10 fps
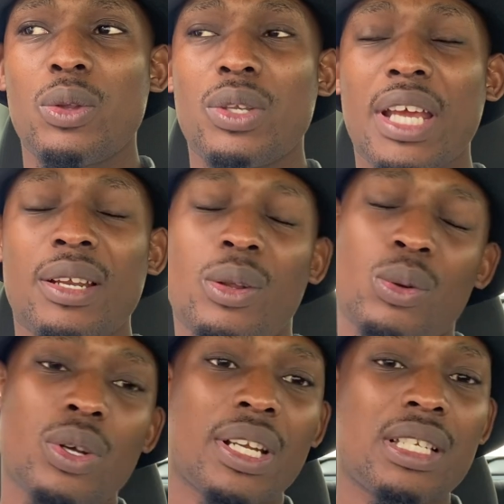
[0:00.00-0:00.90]
you tell her, look,
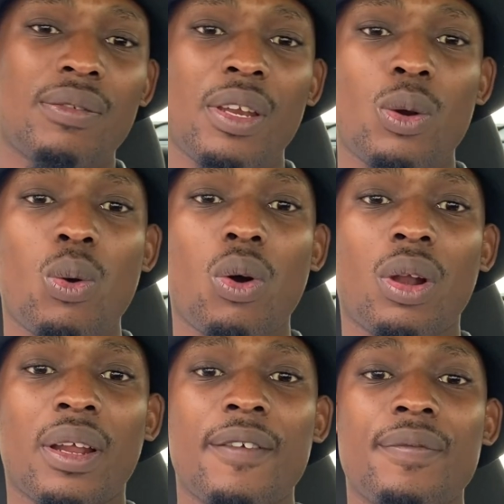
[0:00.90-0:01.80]
look, let's video
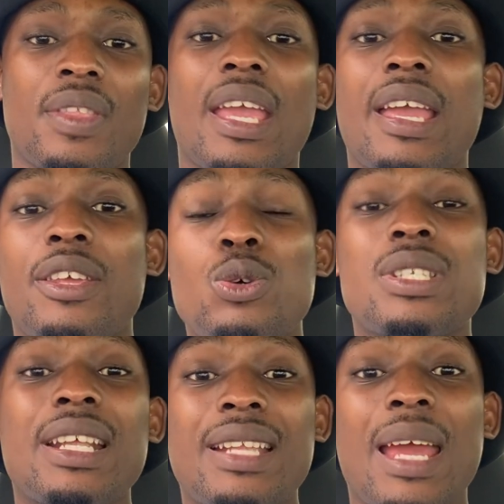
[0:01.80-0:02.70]
call. Use
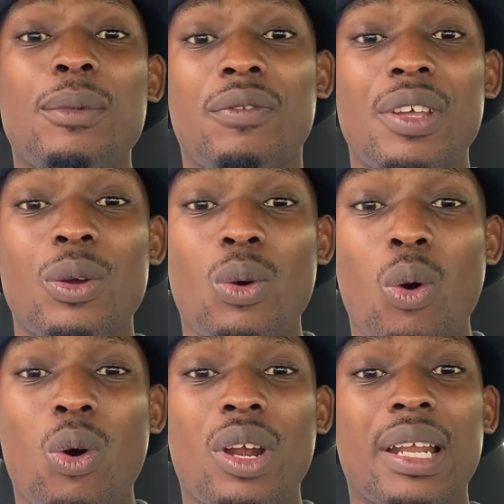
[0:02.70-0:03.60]
that time to video
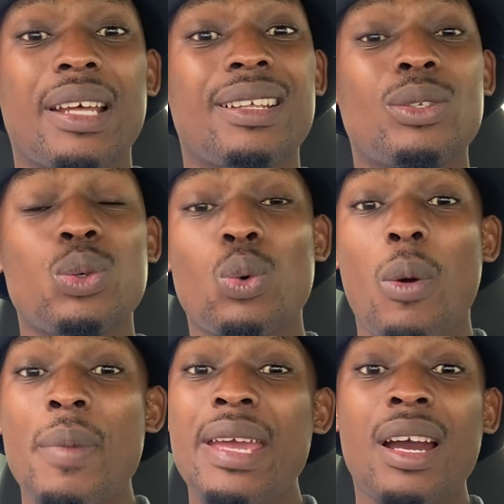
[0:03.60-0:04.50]
call to
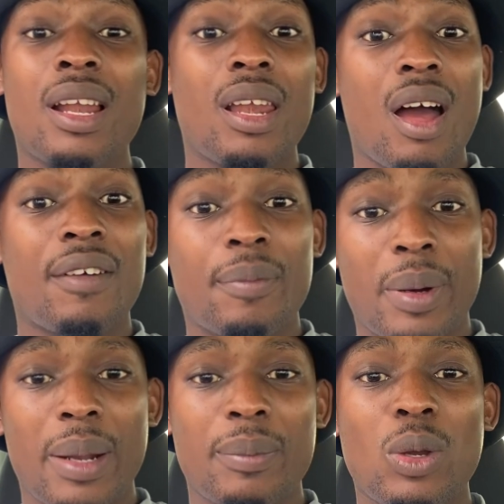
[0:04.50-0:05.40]
make her laugh,
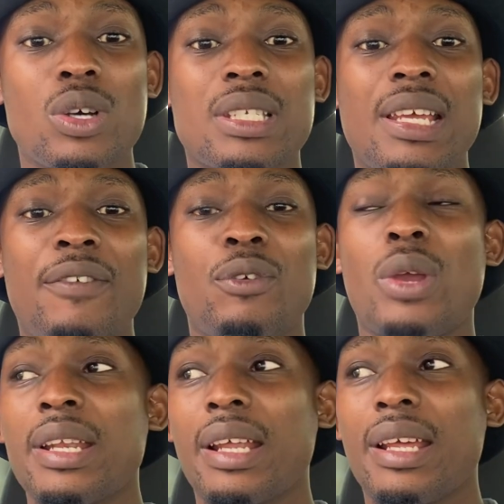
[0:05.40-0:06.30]
bro. Because if you
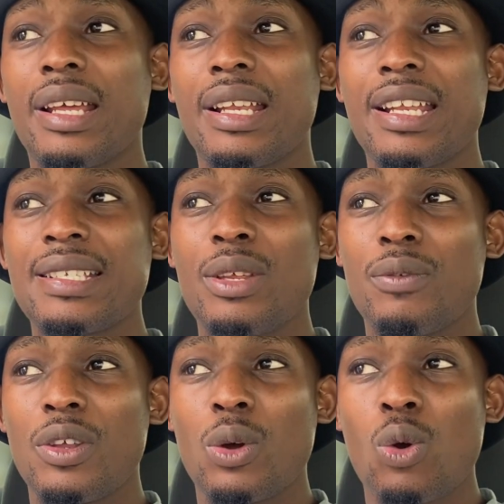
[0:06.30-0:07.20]
can, let's say
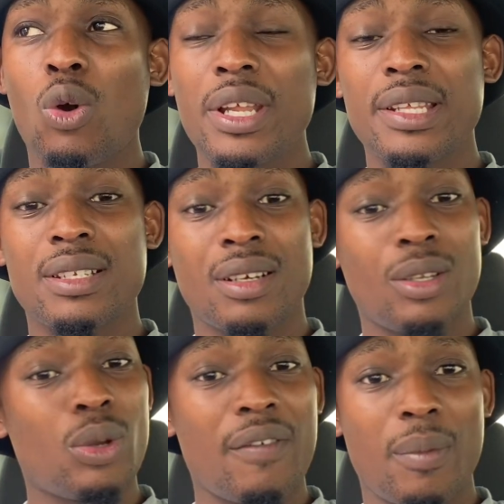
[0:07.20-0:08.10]
you're video calling this girl
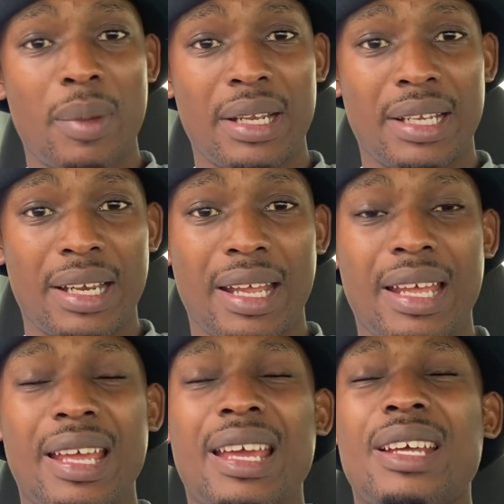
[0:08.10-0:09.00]
you never met and
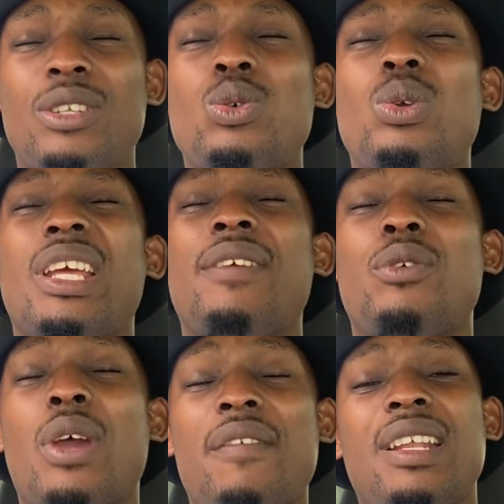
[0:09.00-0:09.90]
dude, if
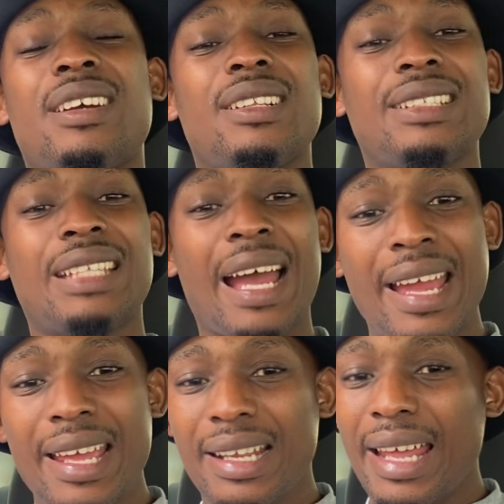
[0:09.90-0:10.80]
you have that girl
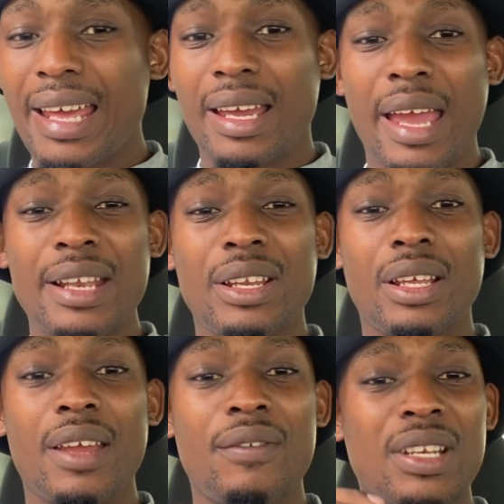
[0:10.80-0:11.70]
dying, like, and
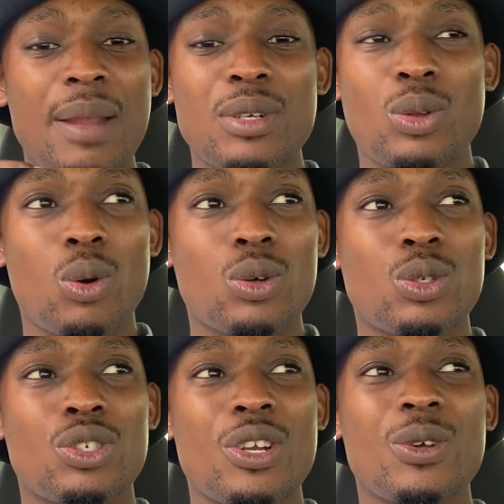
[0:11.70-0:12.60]
every time she talks
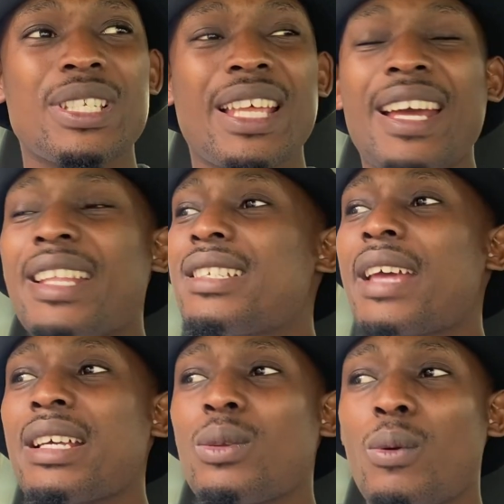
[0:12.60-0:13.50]
to you, she knows, like, ah, this
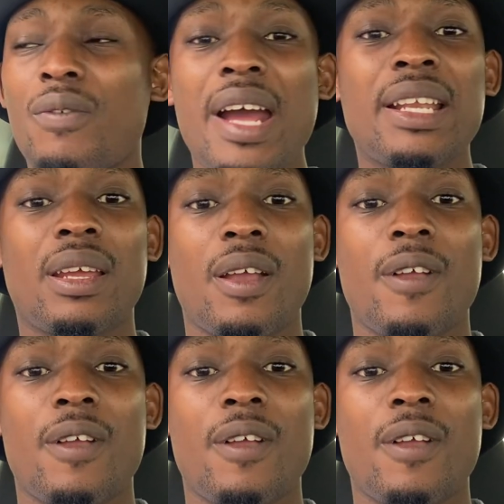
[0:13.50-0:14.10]
guy's so funny.